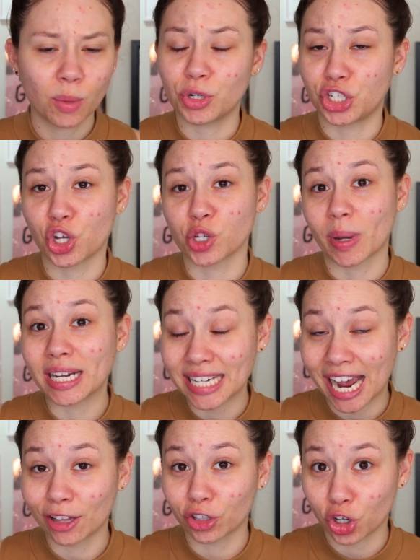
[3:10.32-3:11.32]
but she goes by
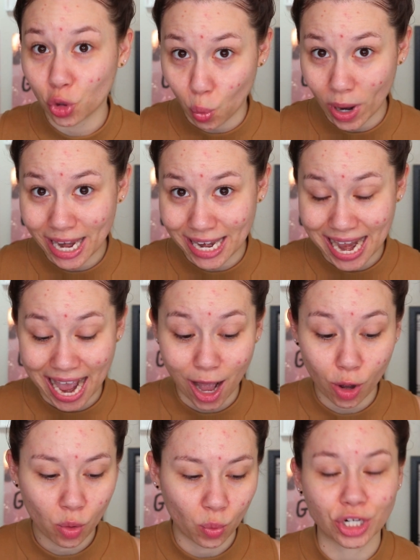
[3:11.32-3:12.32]
Taylor Win
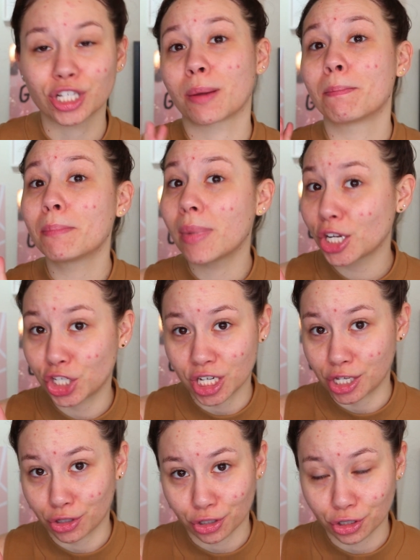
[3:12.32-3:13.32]
Now, which is a much
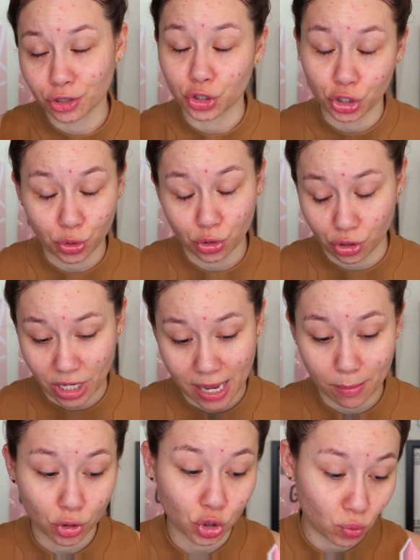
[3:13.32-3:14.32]
easier
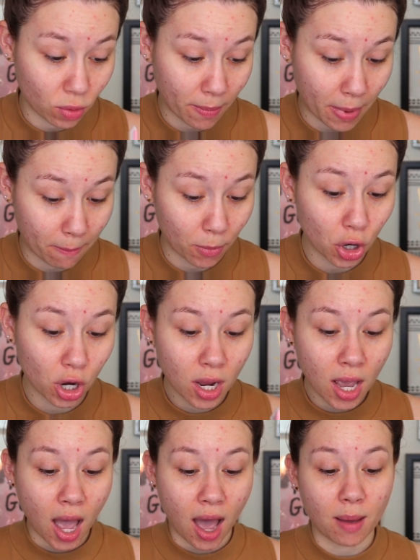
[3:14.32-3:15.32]
username to remember.
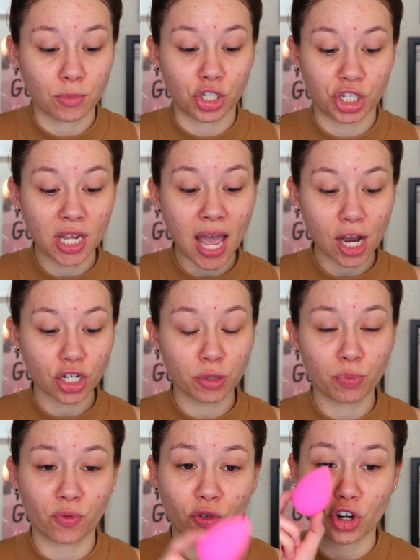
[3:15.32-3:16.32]
She actually
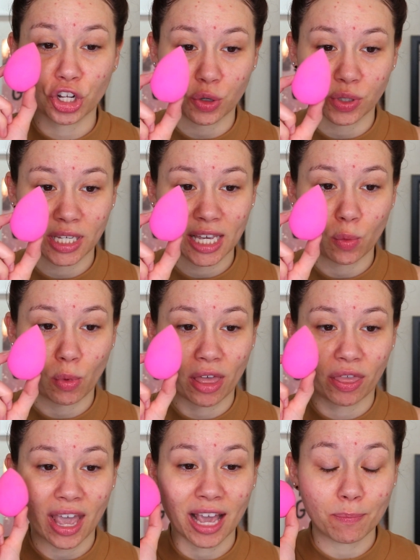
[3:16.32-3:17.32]
preferred using it
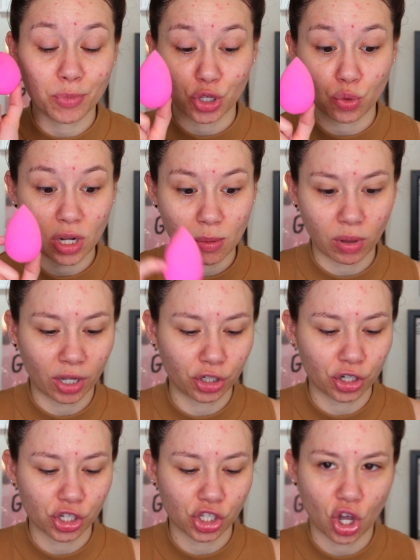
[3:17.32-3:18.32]
with a beauty
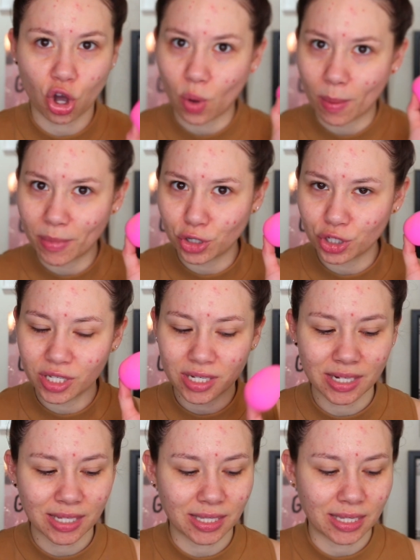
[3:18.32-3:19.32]
blender, so I'm
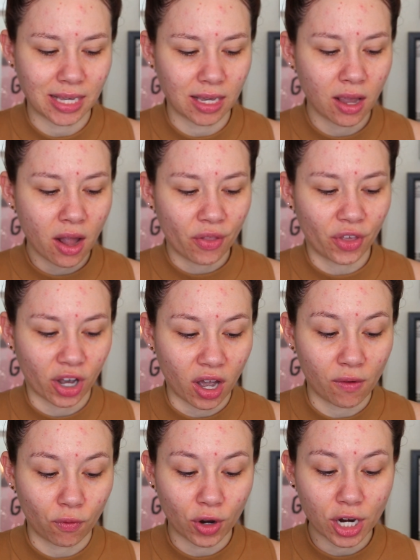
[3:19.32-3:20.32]
interested to see the
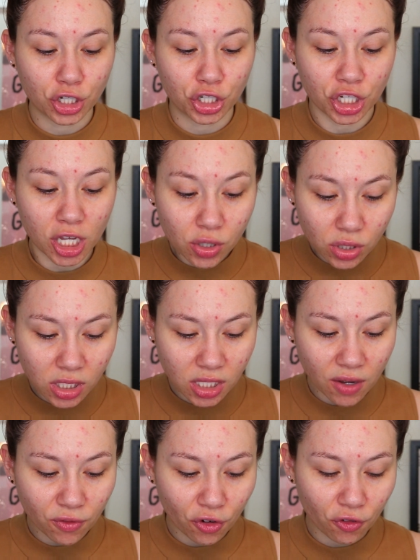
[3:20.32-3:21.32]
coverage. She used to
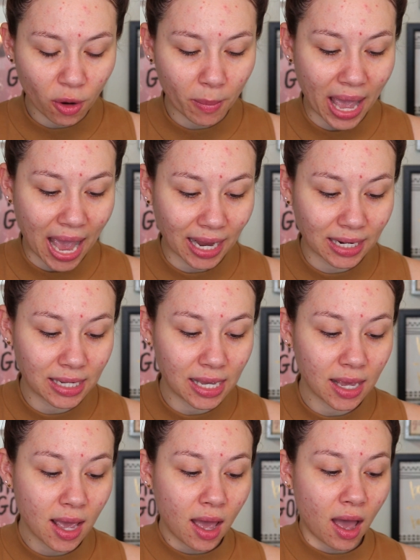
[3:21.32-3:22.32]
suffer from
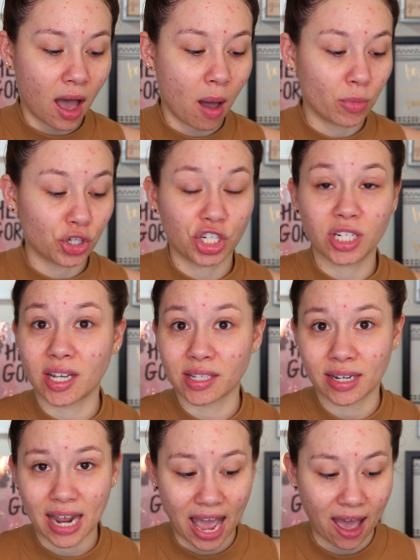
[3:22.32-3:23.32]
acne, but she
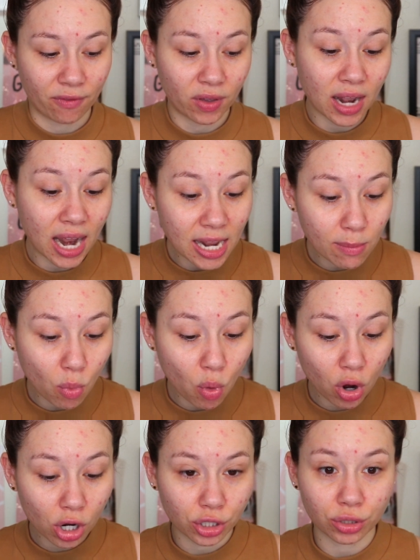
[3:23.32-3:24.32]
doesn't have it
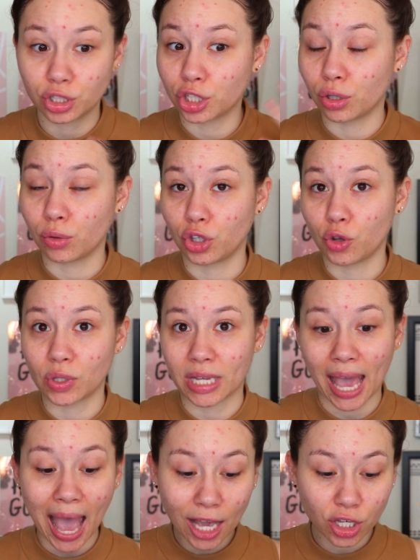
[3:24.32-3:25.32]
anymore due to using
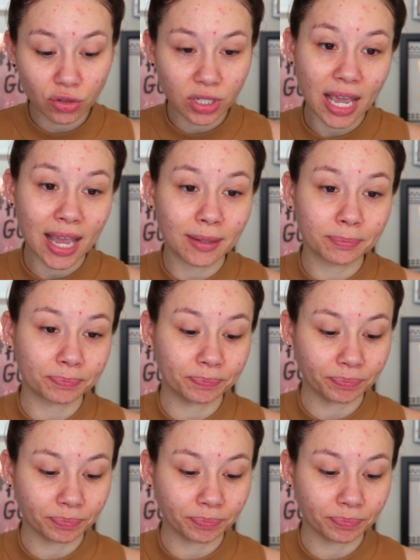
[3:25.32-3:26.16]
Accutane.